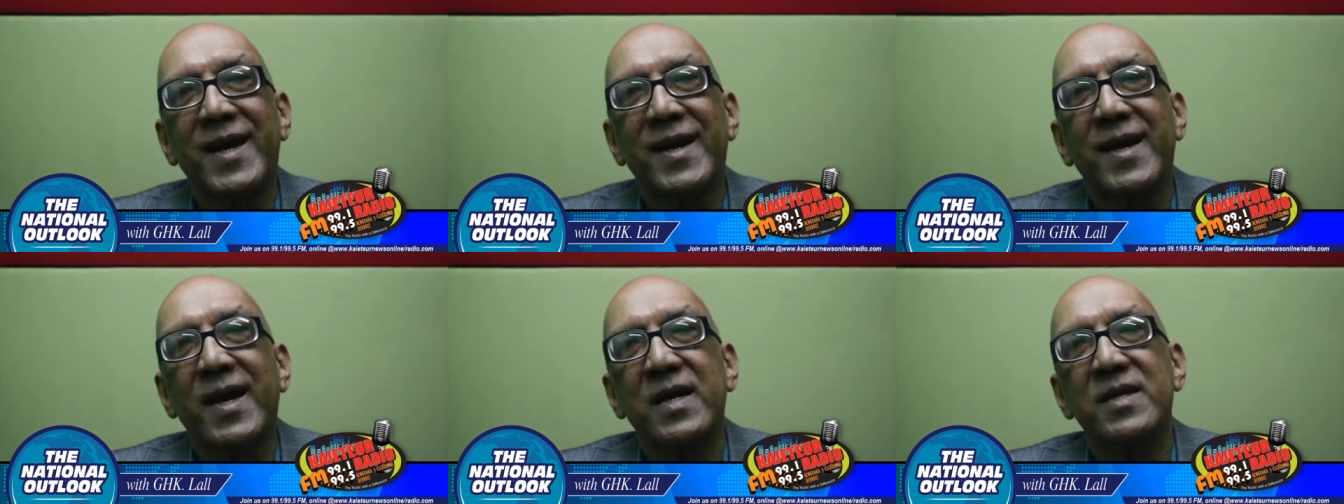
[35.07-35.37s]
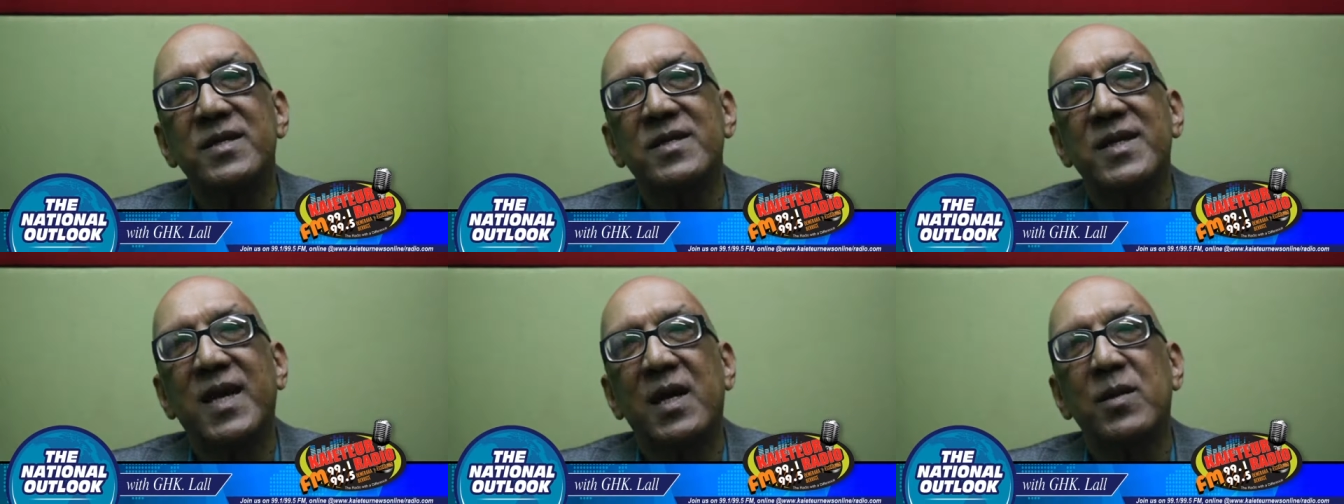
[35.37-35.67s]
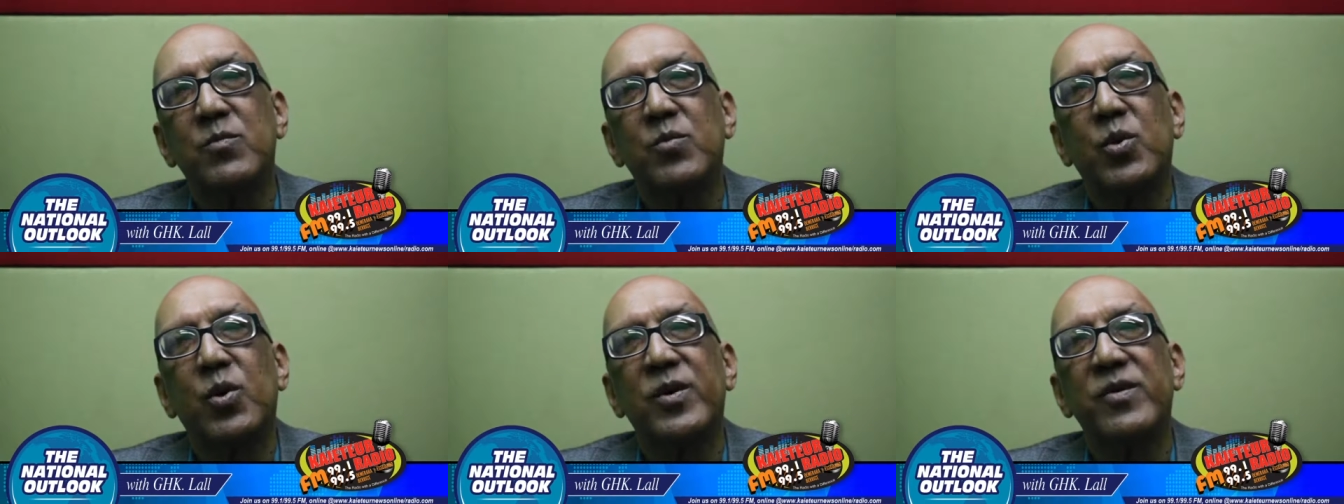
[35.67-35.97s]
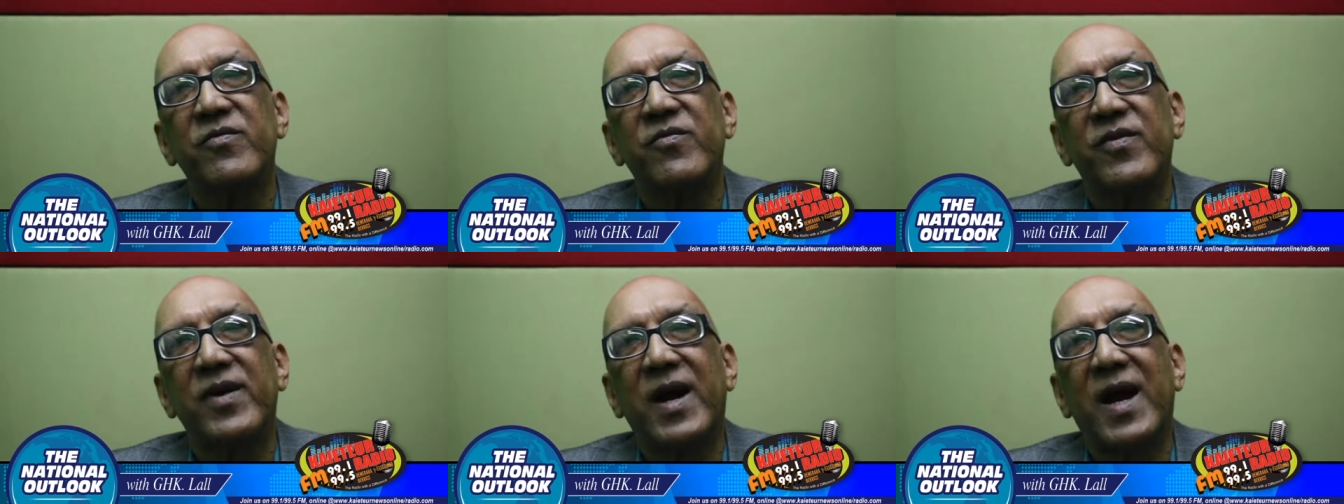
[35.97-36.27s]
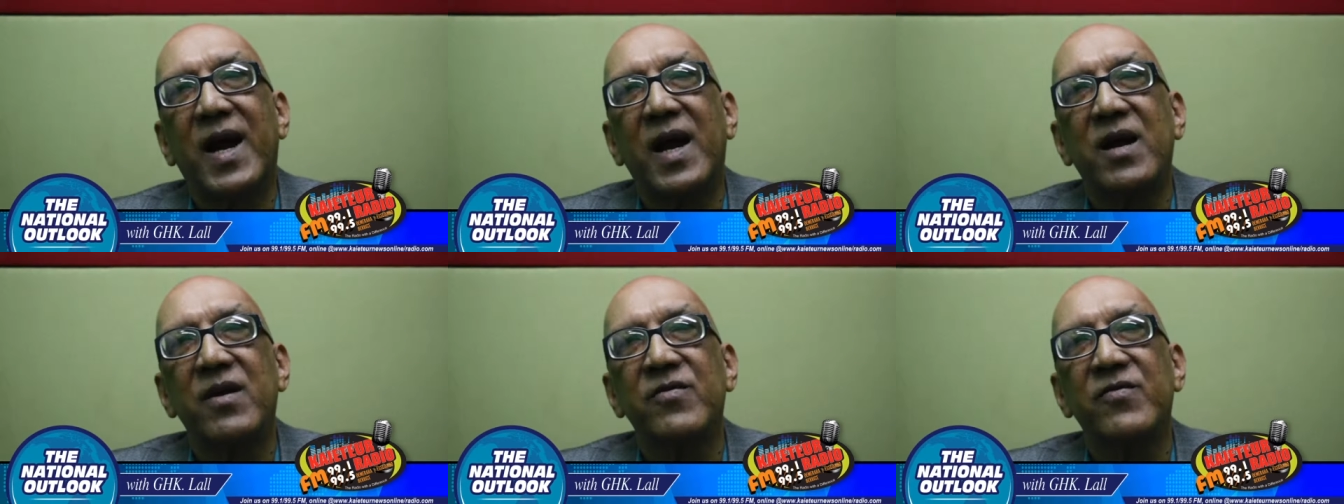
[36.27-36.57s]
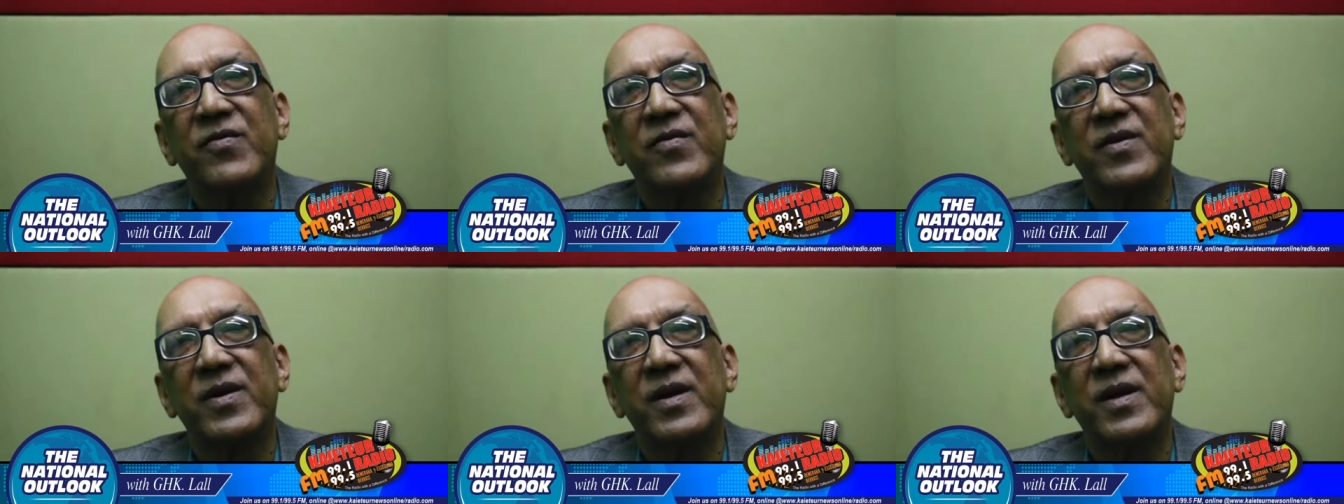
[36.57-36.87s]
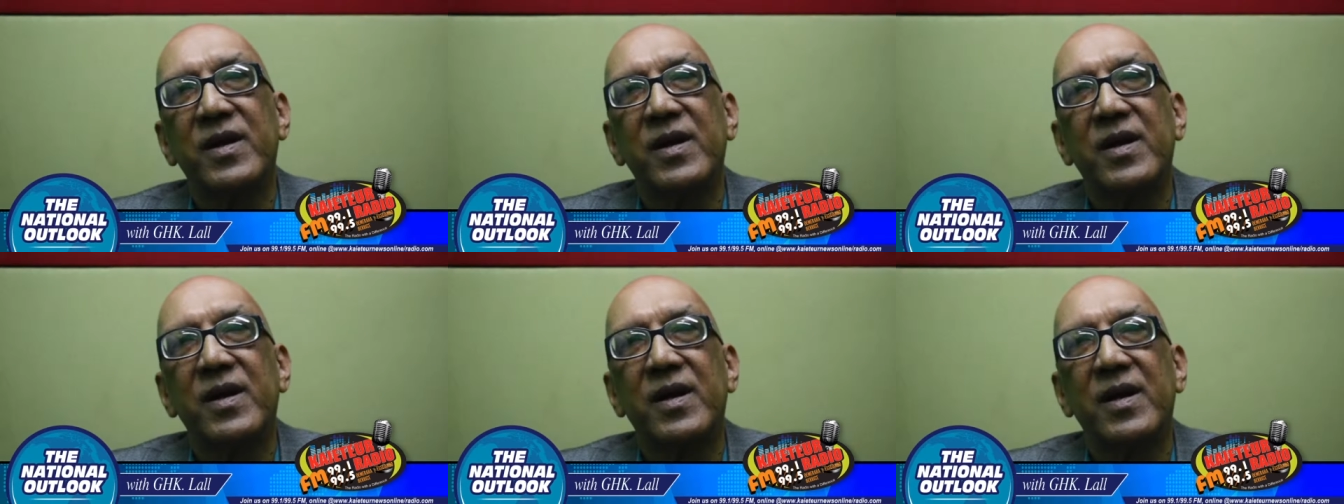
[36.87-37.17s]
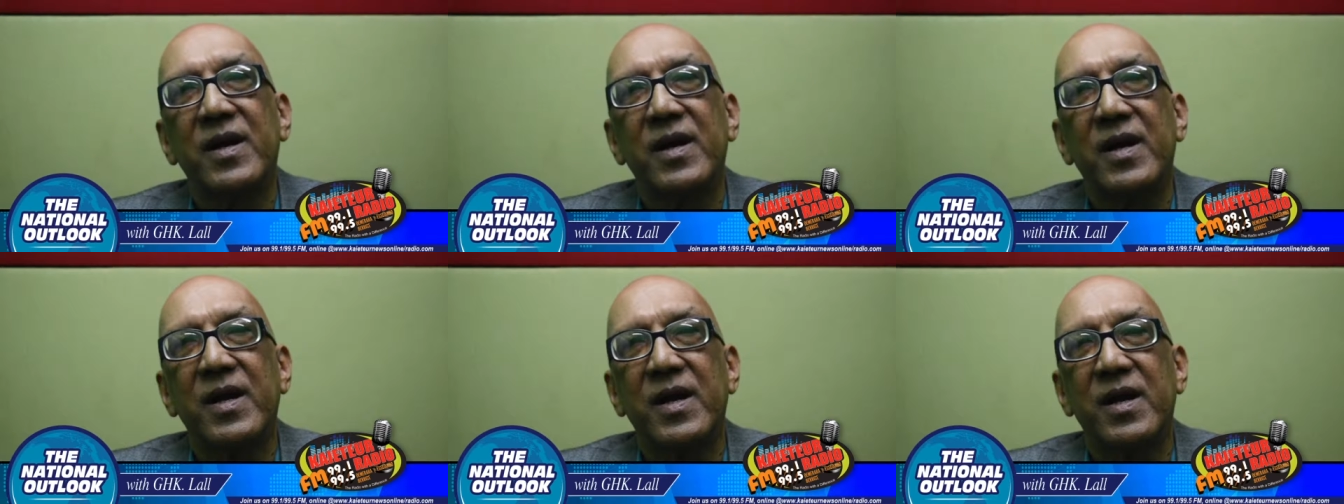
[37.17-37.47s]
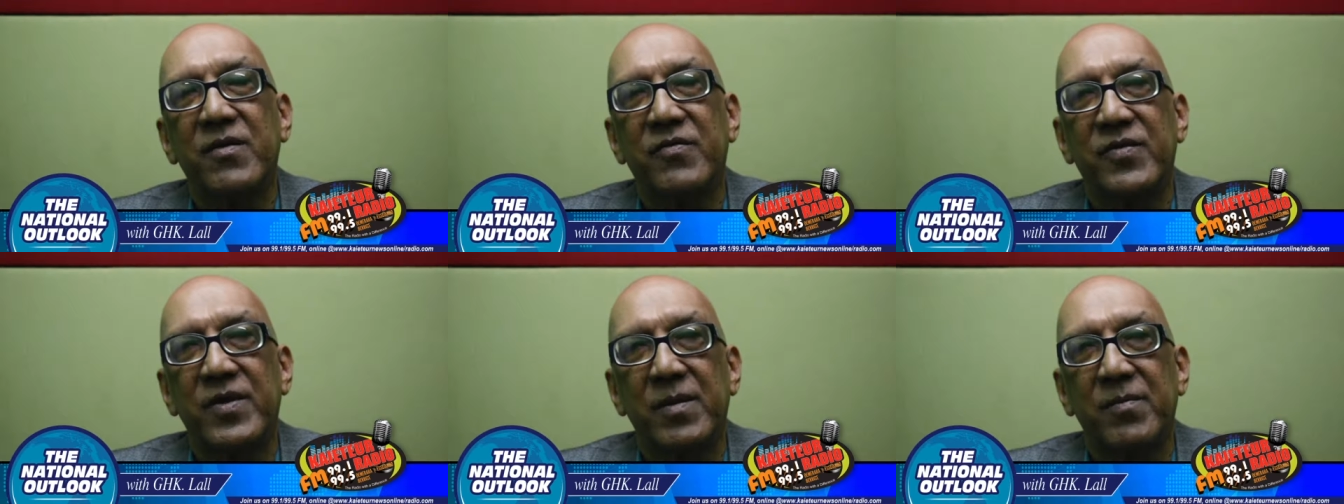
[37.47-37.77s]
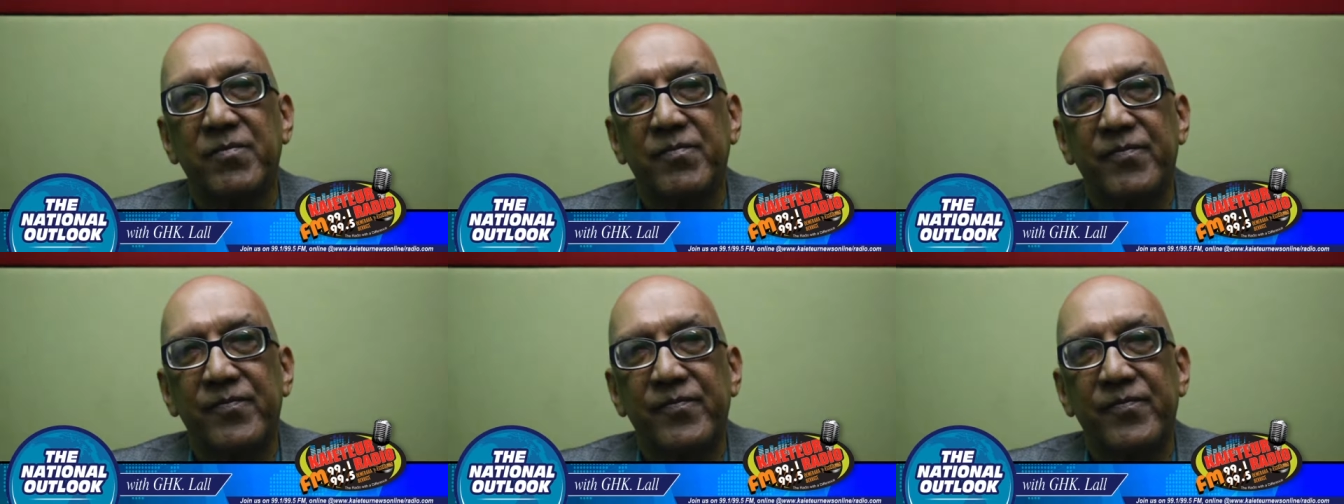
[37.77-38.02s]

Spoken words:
and 99.5 FM.